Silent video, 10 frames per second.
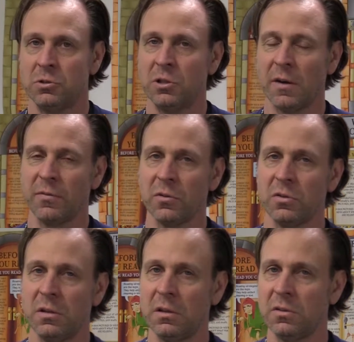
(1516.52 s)

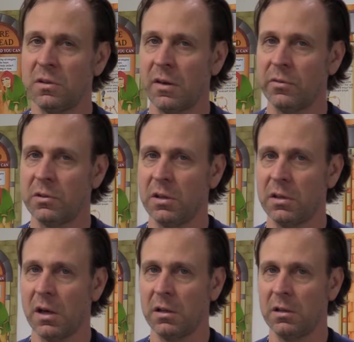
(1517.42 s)
Jefferson in
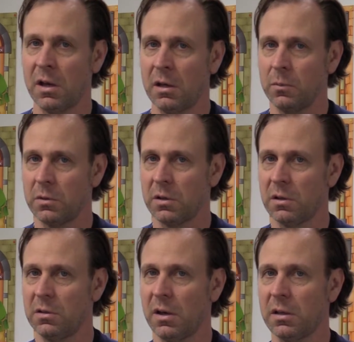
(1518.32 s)
1799 with the
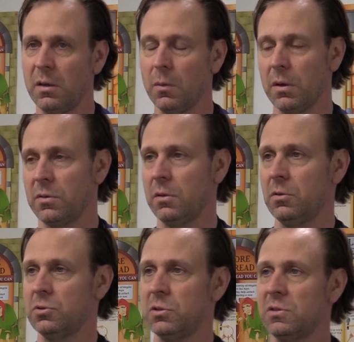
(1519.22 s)
Kentucky
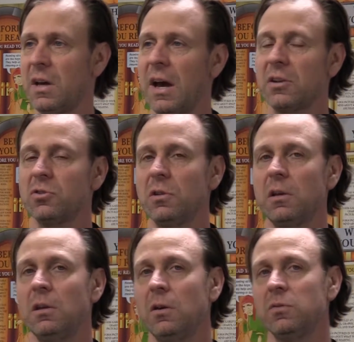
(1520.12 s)
Resolutions actually
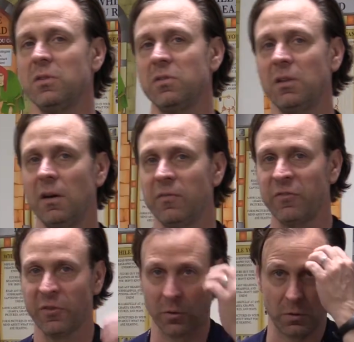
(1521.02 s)
goes a step
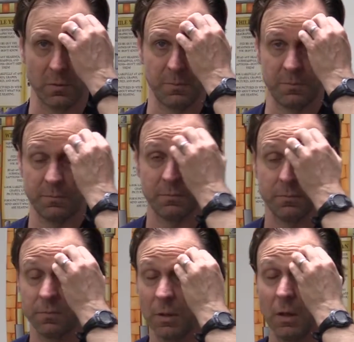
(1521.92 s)
further.
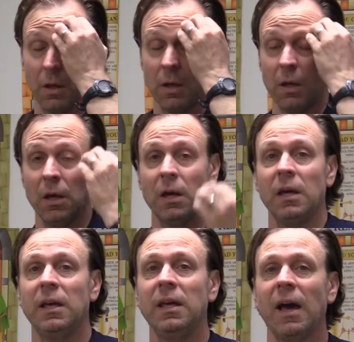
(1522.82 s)

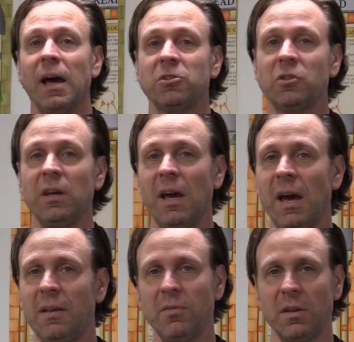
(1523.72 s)
He actually
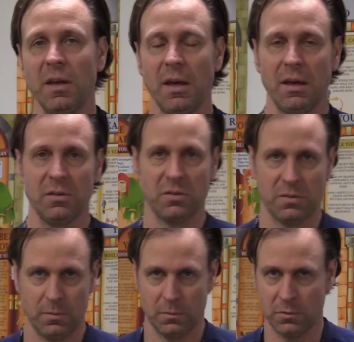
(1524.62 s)

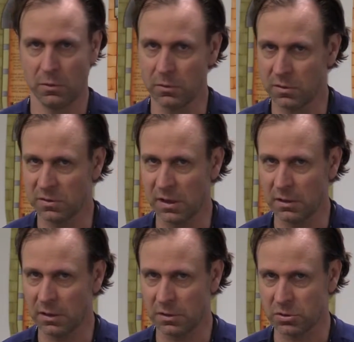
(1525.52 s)
advocates to the
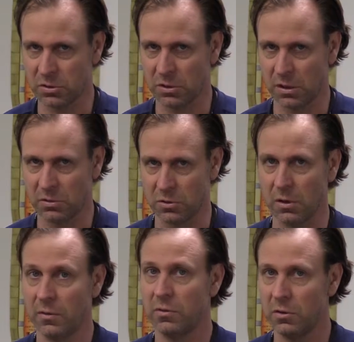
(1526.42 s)
state legislature
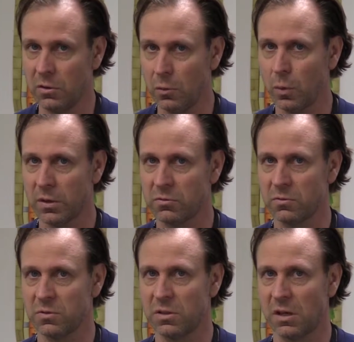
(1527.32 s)
of the new
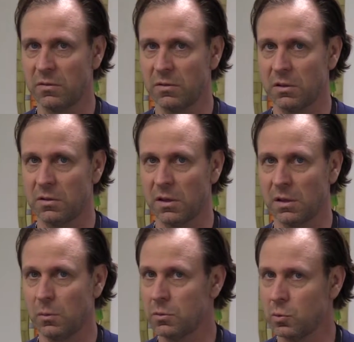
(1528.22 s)
western state of
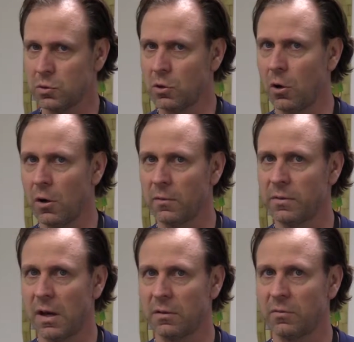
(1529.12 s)
Kentucky, which was
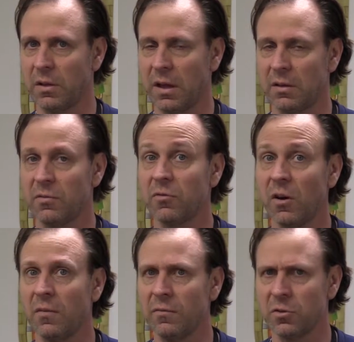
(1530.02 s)
carved out of land
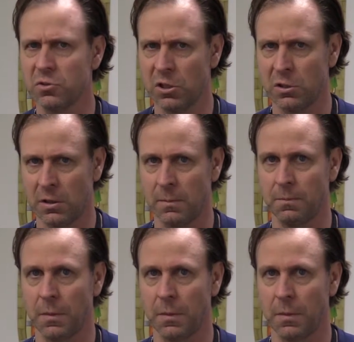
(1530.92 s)
from Virginia,